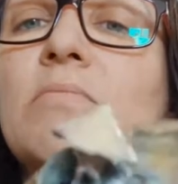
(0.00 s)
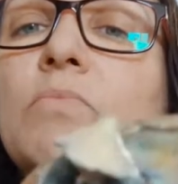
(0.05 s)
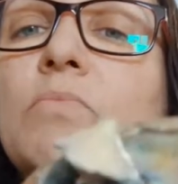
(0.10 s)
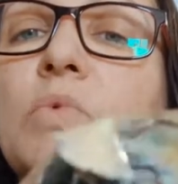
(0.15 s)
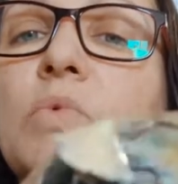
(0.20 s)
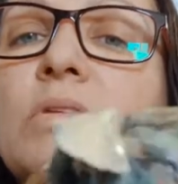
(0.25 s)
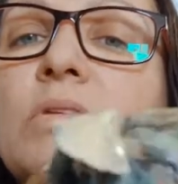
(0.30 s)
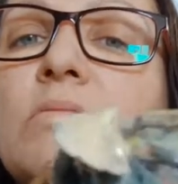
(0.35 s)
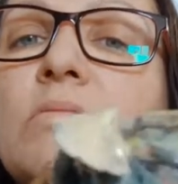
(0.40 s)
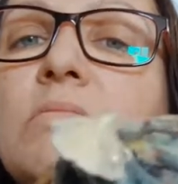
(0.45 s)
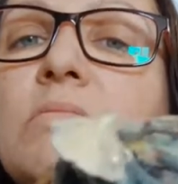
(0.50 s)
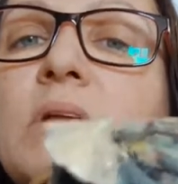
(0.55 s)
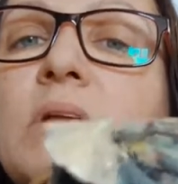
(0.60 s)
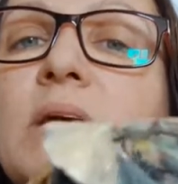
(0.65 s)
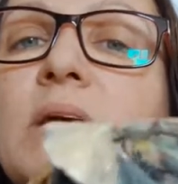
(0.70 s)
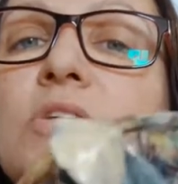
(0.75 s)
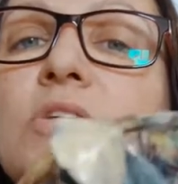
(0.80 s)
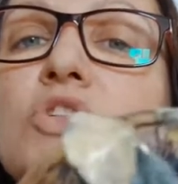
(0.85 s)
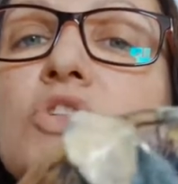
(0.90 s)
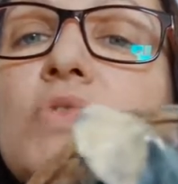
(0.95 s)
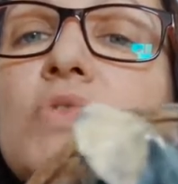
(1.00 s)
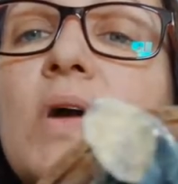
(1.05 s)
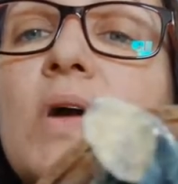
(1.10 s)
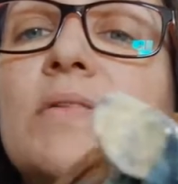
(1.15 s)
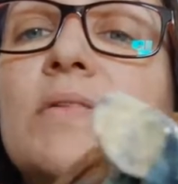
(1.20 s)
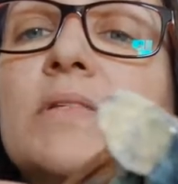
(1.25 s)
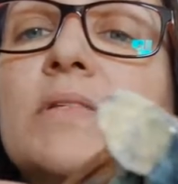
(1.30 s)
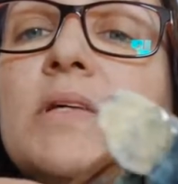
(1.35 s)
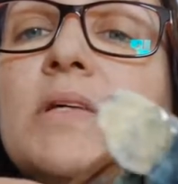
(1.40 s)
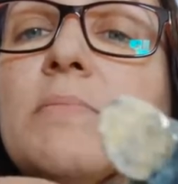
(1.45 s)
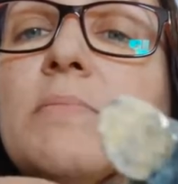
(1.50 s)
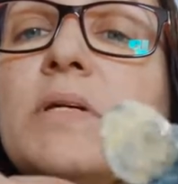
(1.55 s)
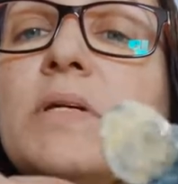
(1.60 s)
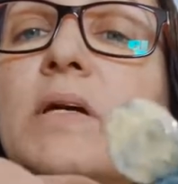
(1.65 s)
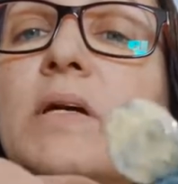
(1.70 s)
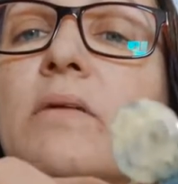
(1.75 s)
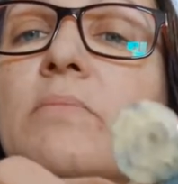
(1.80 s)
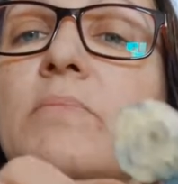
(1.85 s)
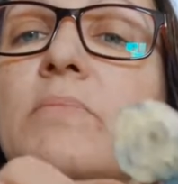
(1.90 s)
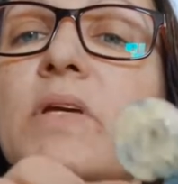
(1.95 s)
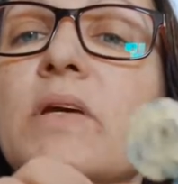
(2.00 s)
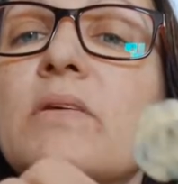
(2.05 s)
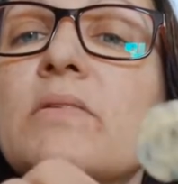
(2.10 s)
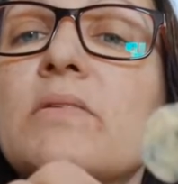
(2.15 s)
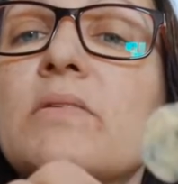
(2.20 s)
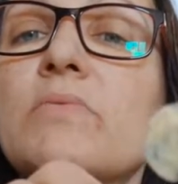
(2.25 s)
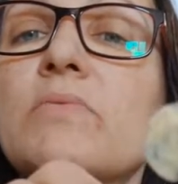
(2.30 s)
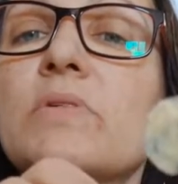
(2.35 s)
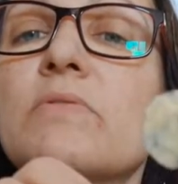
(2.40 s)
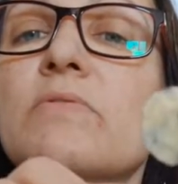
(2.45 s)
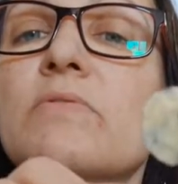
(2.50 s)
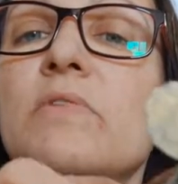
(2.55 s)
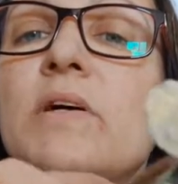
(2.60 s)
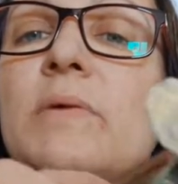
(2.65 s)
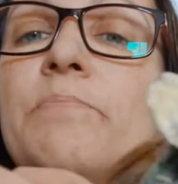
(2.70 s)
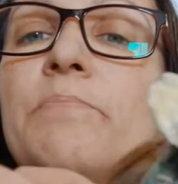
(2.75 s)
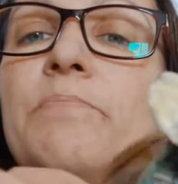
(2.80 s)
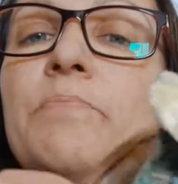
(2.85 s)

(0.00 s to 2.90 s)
would like to try this up again because it was fun.